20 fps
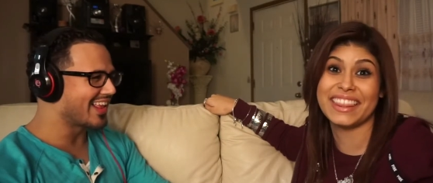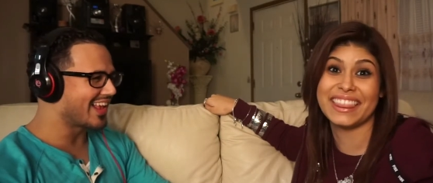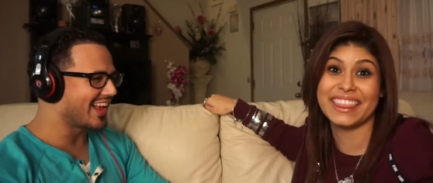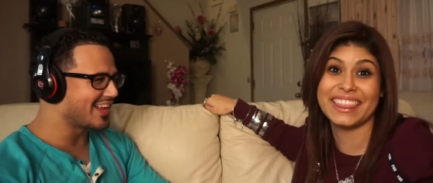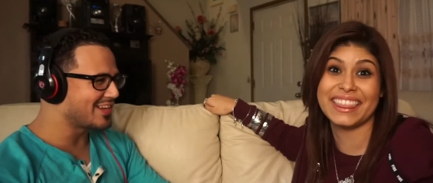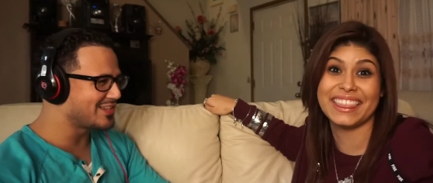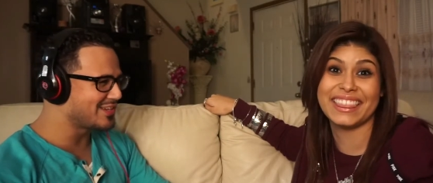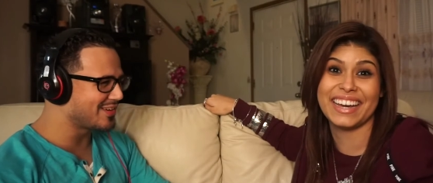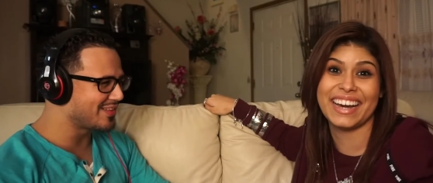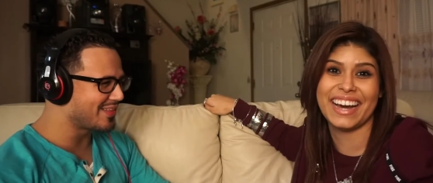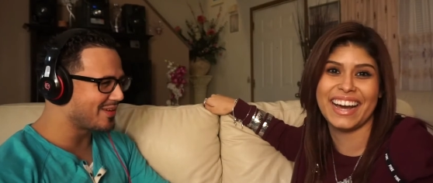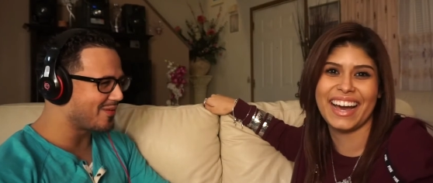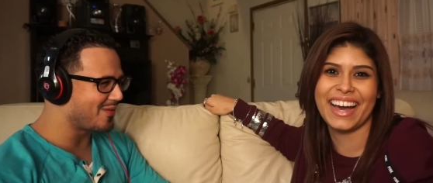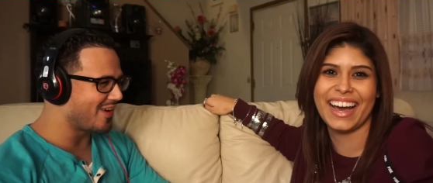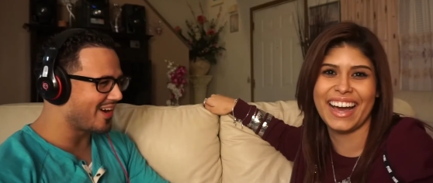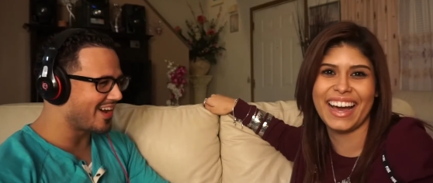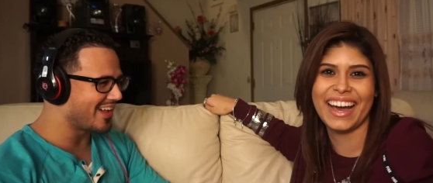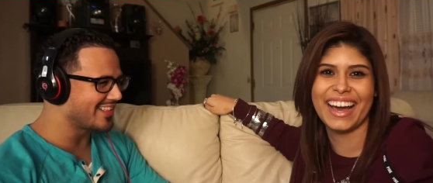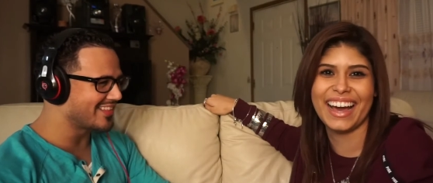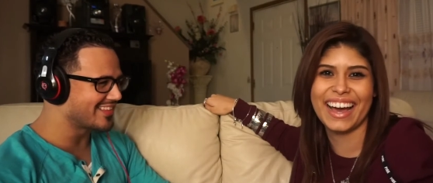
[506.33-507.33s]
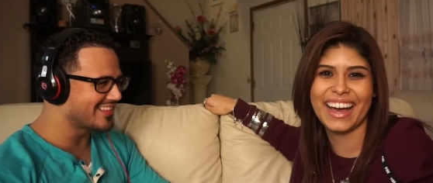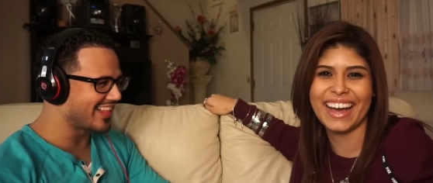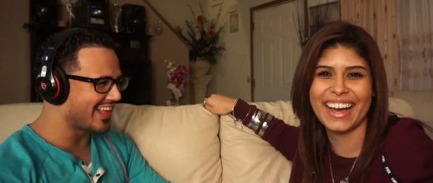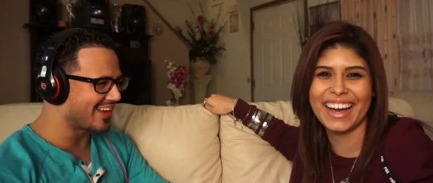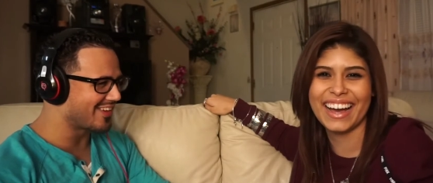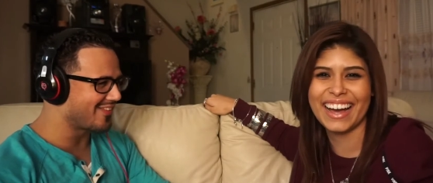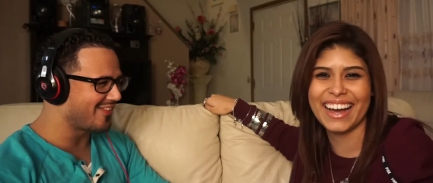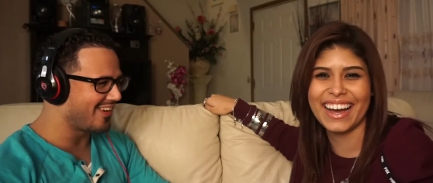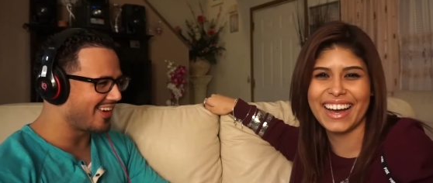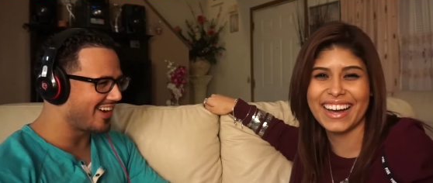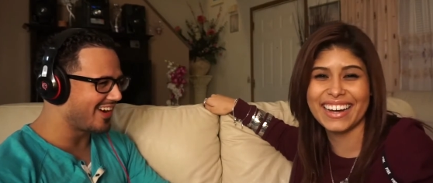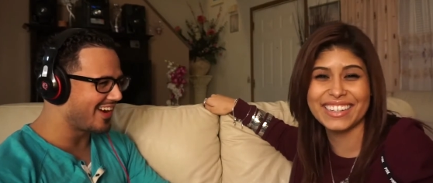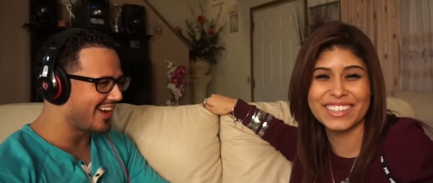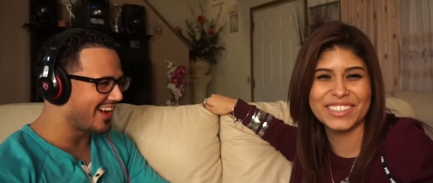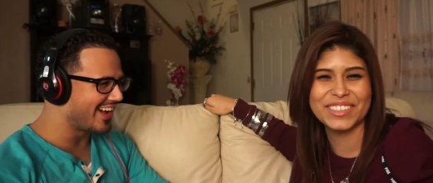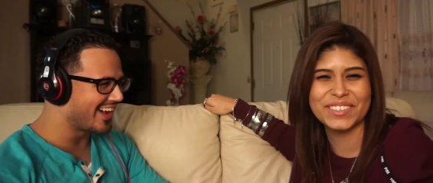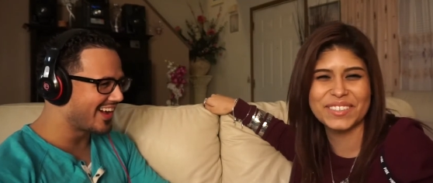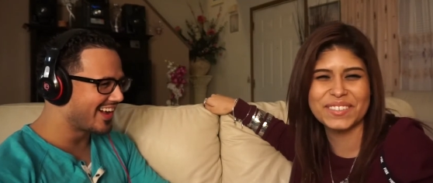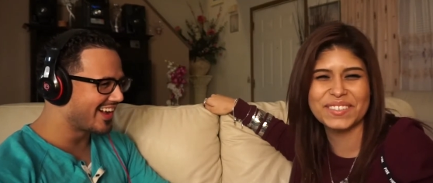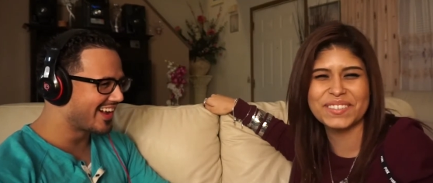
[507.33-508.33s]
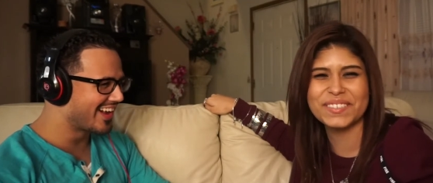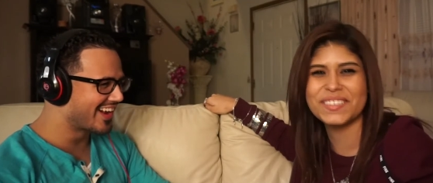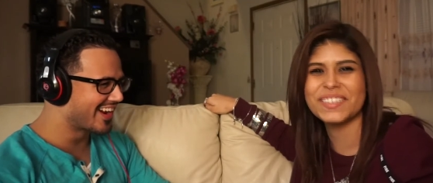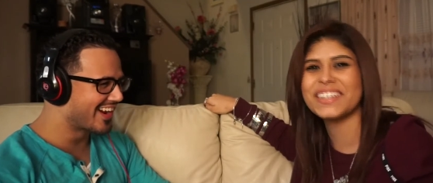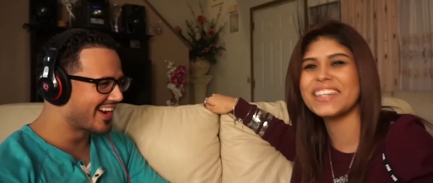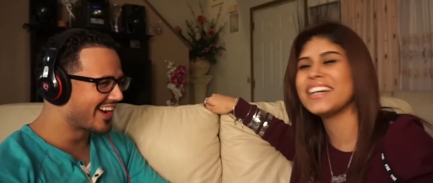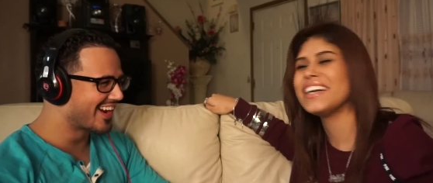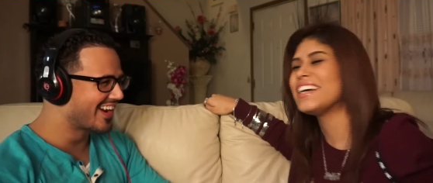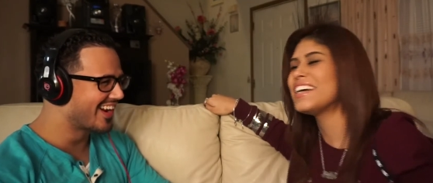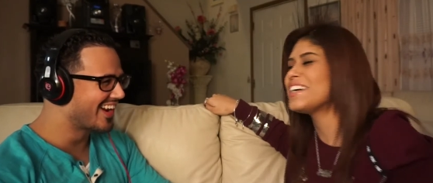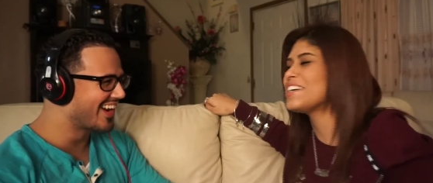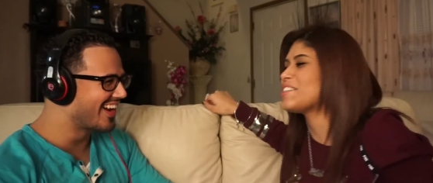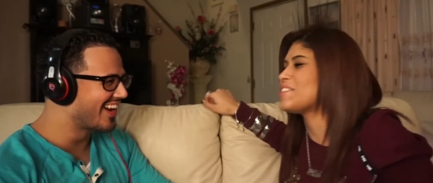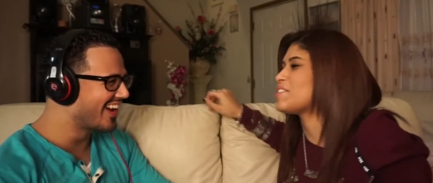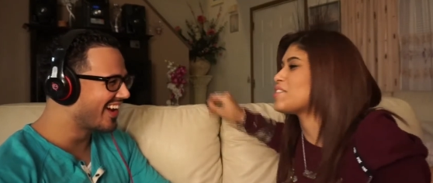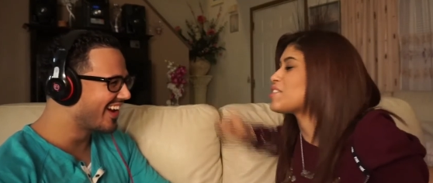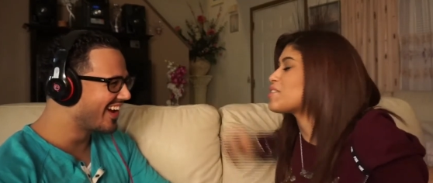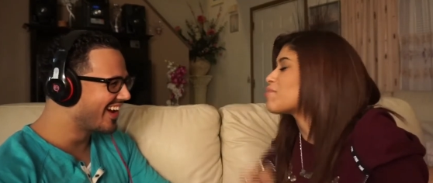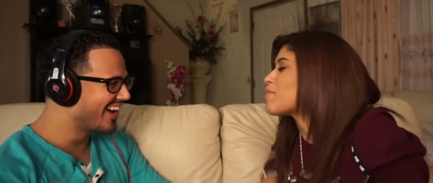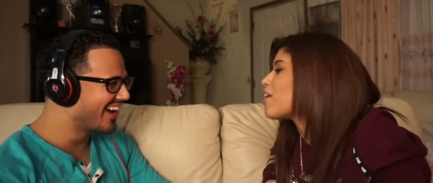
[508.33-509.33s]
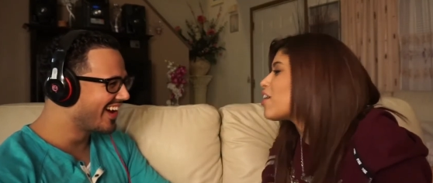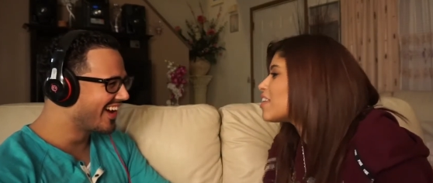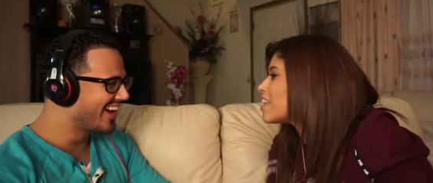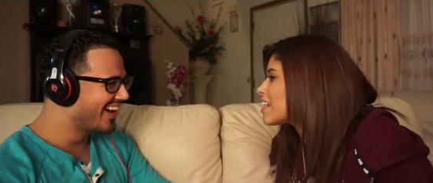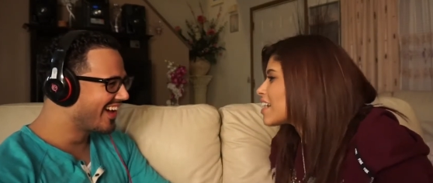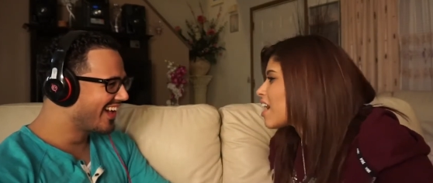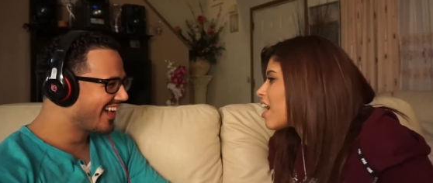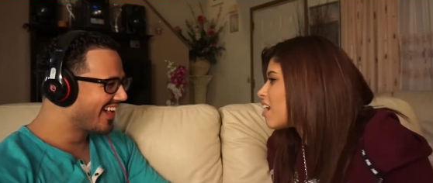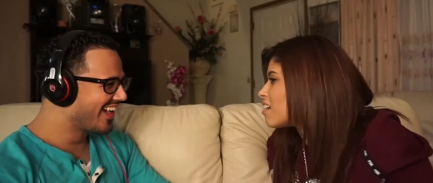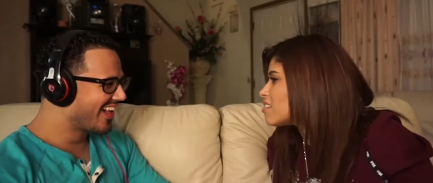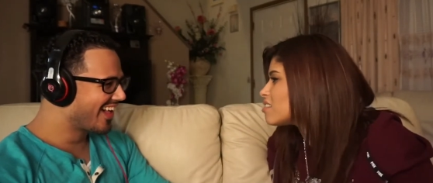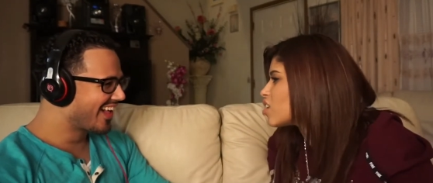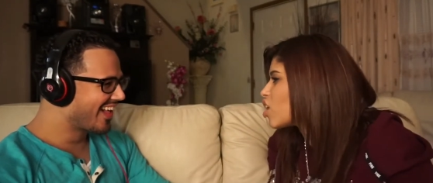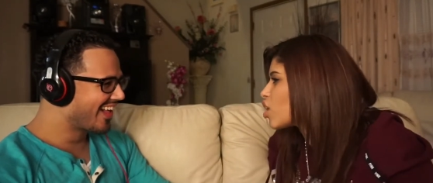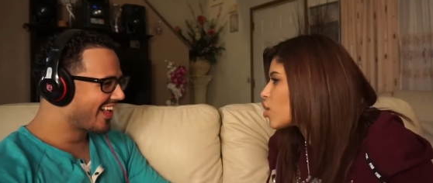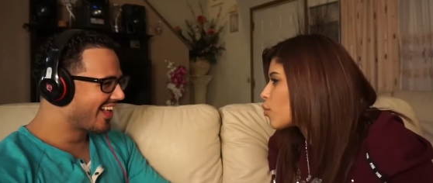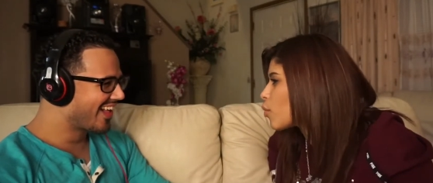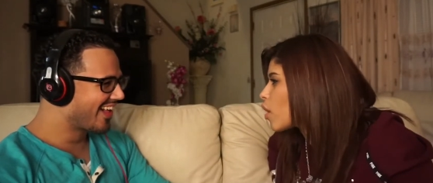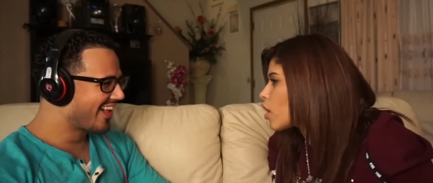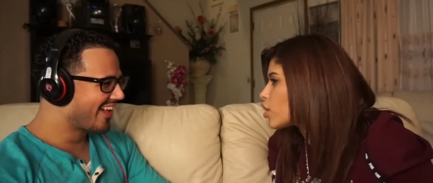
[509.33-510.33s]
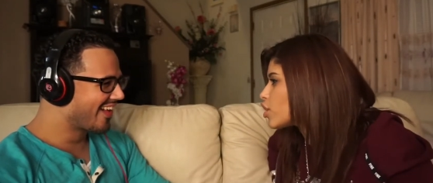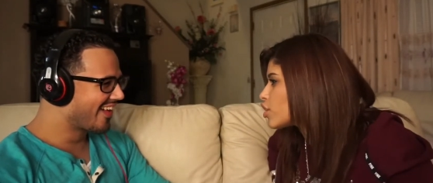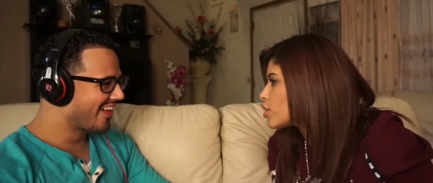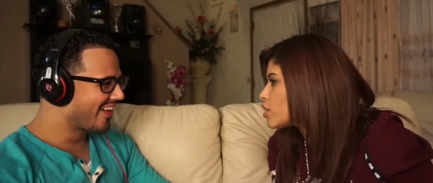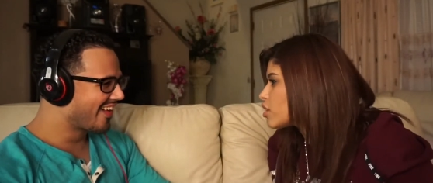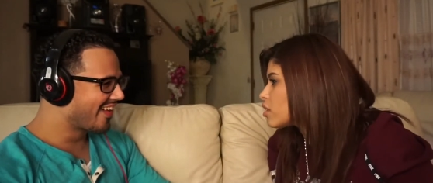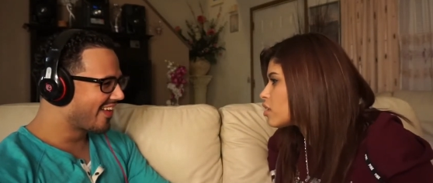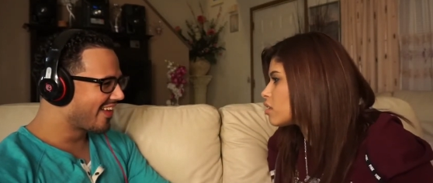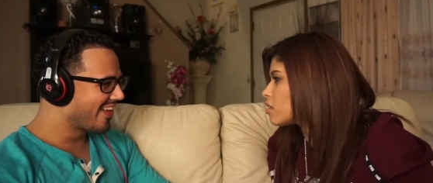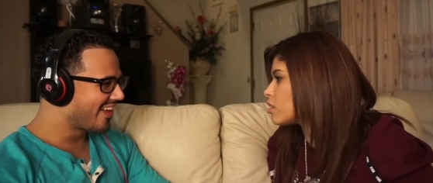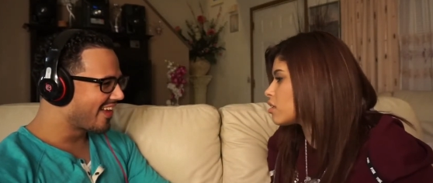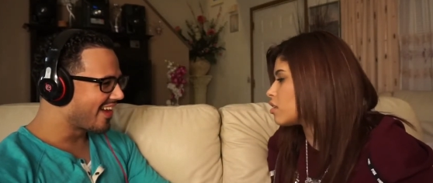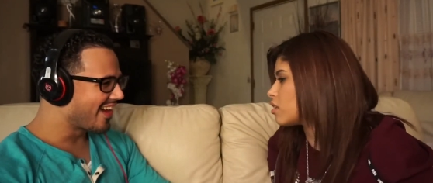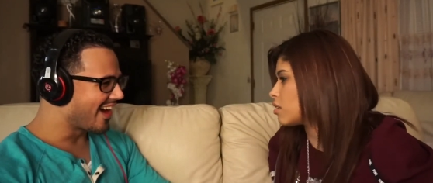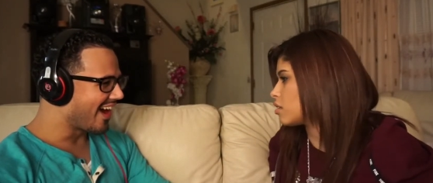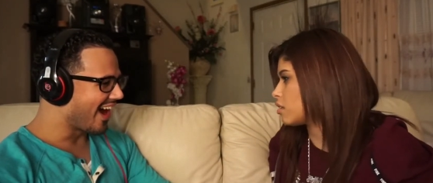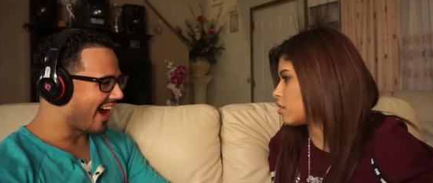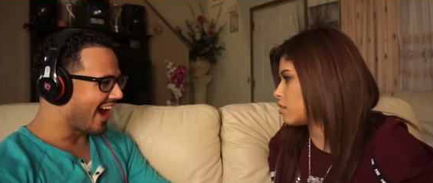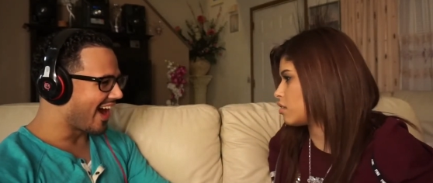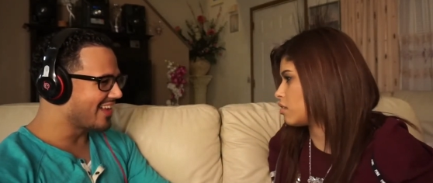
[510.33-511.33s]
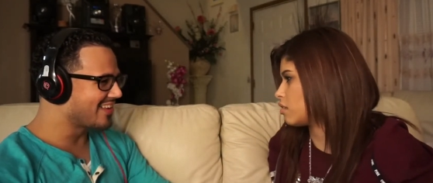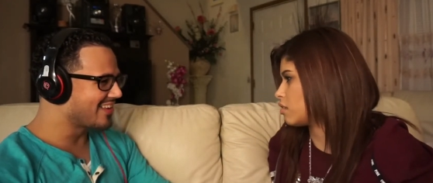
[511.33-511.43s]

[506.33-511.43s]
Speaker 1: get you the ones like what?
Speaker 2: You smell like hot dog water. I,